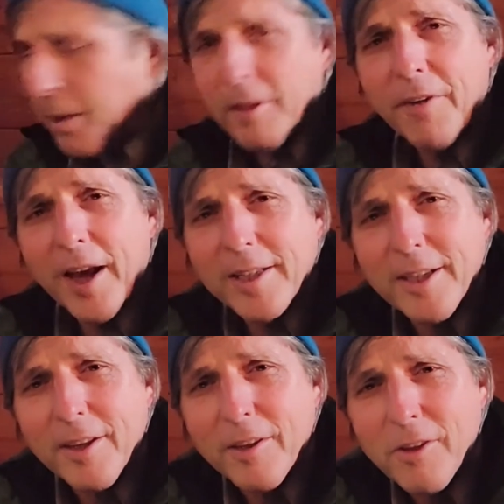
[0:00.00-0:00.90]
the fact
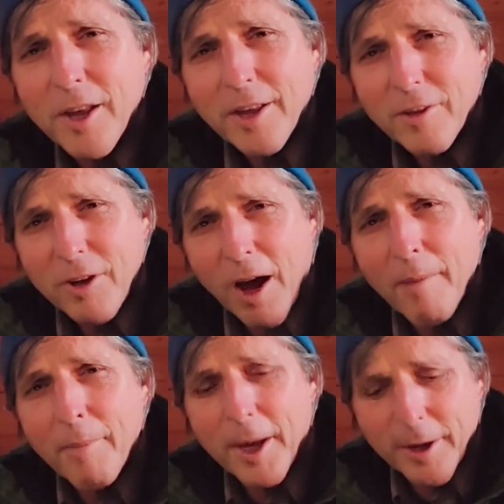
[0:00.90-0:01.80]
is, it's
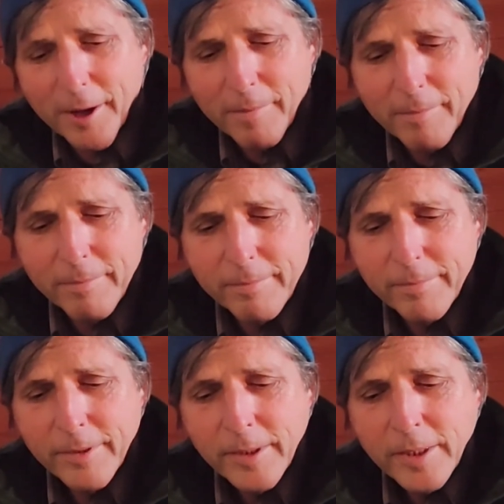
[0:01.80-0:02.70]
not made up
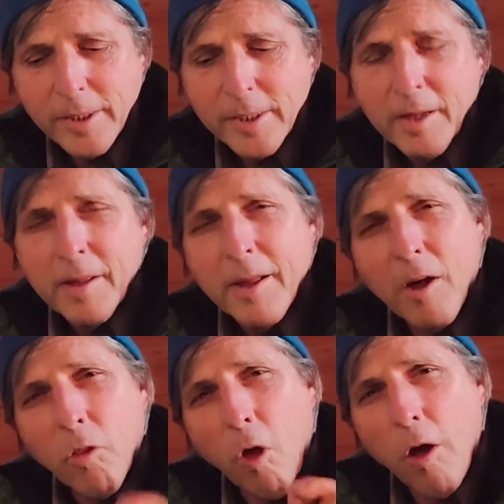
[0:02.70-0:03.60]

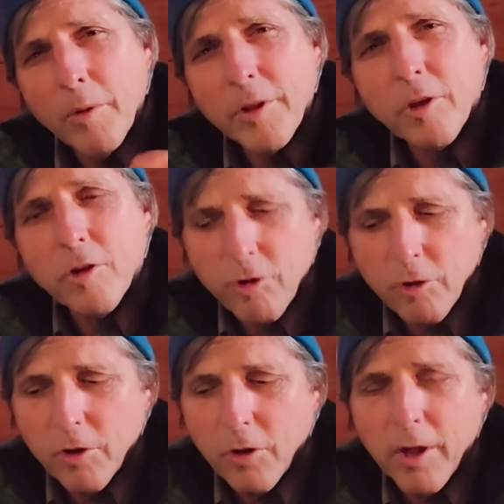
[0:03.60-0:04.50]
along with the
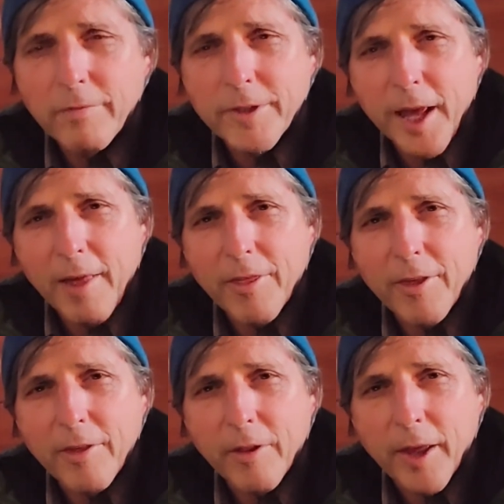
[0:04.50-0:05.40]
circle of death
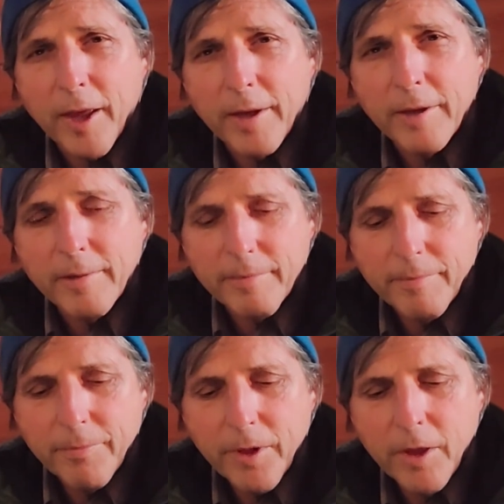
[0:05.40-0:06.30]
in the land
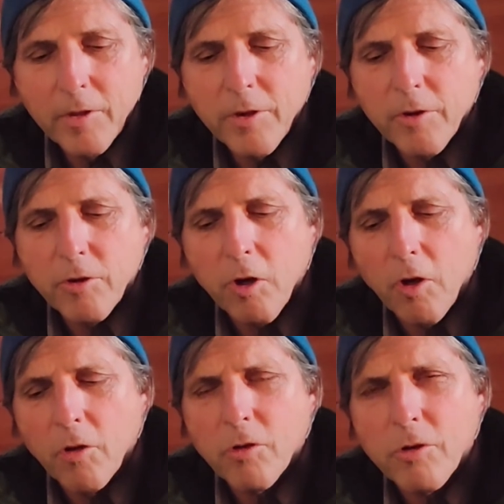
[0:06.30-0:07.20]
is there is
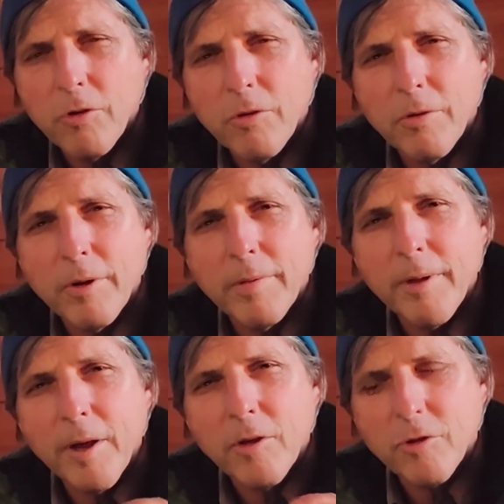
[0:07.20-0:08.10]
also
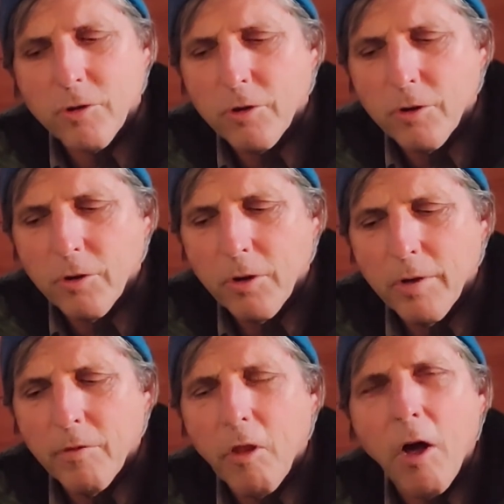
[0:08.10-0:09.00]
a circle
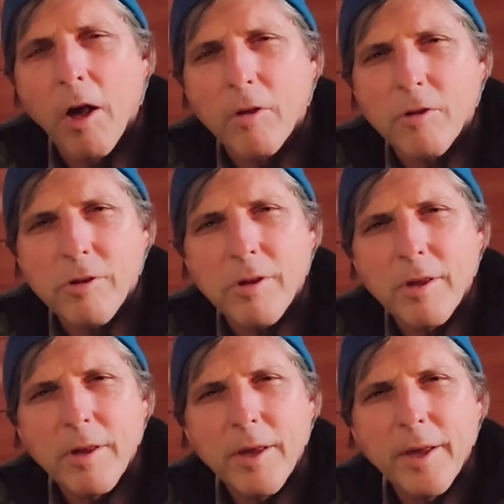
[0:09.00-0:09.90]
of loss
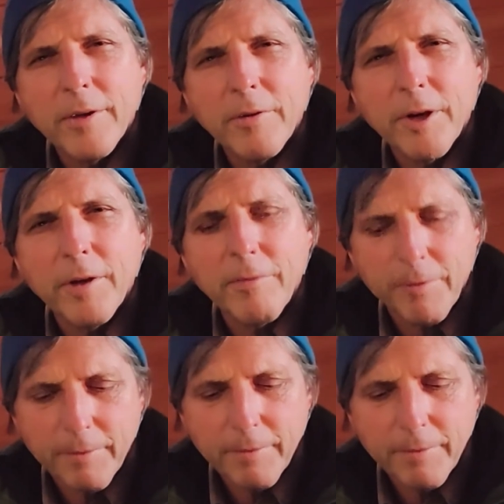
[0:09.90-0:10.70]
and grief.